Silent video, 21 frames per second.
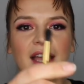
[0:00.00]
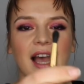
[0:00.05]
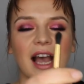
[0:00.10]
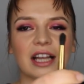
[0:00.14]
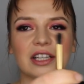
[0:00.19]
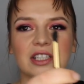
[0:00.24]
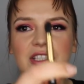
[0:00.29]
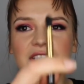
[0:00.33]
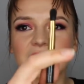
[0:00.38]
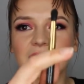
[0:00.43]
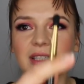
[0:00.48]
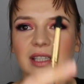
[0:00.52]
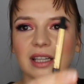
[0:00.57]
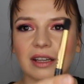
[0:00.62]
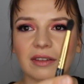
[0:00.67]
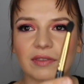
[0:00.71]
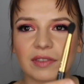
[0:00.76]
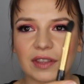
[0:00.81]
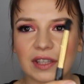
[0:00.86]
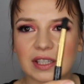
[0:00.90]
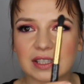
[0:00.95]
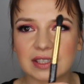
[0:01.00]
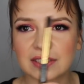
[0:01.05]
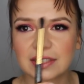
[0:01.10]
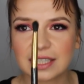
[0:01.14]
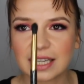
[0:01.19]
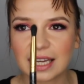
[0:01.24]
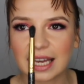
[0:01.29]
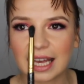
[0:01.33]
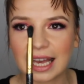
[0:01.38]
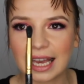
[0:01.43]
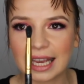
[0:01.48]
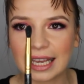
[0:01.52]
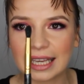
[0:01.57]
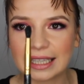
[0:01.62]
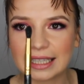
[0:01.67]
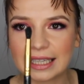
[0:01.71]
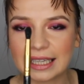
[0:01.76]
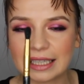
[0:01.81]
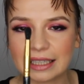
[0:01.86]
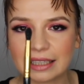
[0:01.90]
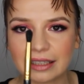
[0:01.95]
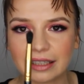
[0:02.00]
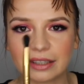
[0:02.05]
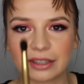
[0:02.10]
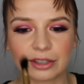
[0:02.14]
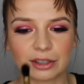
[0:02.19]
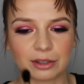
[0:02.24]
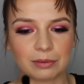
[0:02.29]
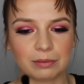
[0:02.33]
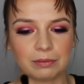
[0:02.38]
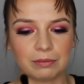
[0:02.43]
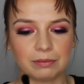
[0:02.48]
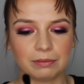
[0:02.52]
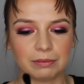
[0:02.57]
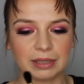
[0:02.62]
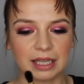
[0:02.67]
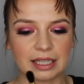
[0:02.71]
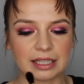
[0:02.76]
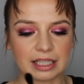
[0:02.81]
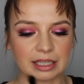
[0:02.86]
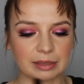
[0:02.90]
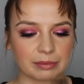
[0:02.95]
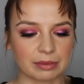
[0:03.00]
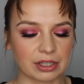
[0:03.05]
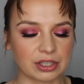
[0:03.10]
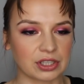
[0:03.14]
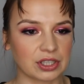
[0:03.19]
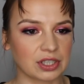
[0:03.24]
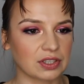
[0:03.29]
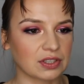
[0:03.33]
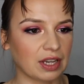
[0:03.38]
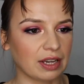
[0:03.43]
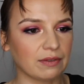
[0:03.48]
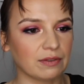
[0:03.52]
I just love these tiny little blending brushes.